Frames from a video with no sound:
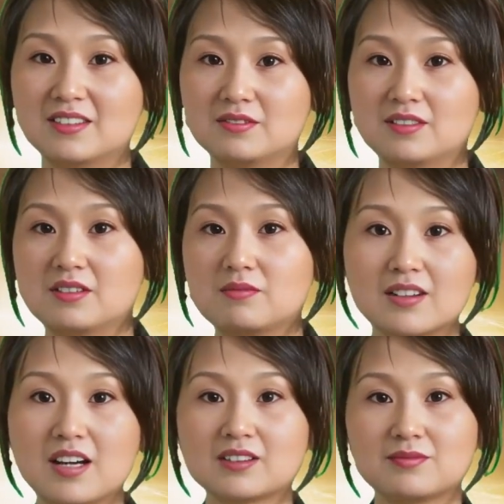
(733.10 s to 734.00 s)

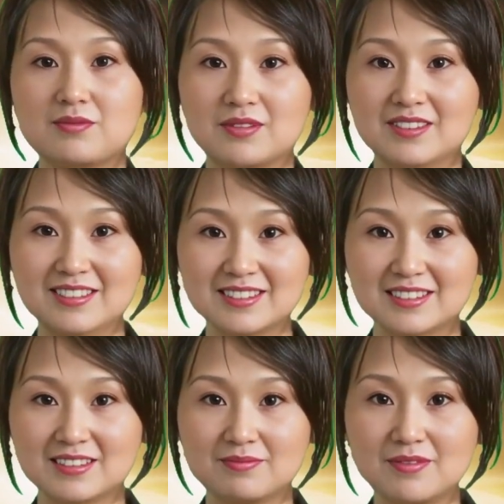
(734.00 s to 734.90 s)
Lam Fan Kung
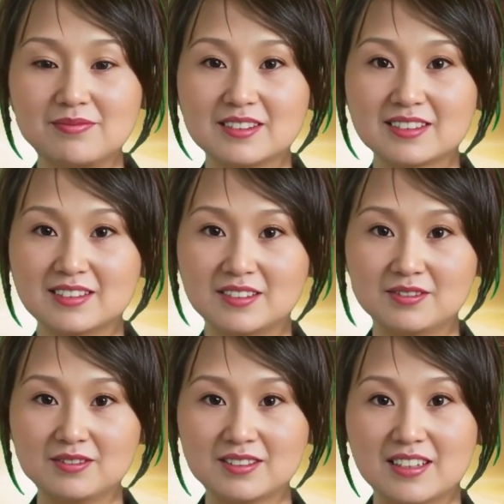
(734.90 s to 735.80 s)
began buying properties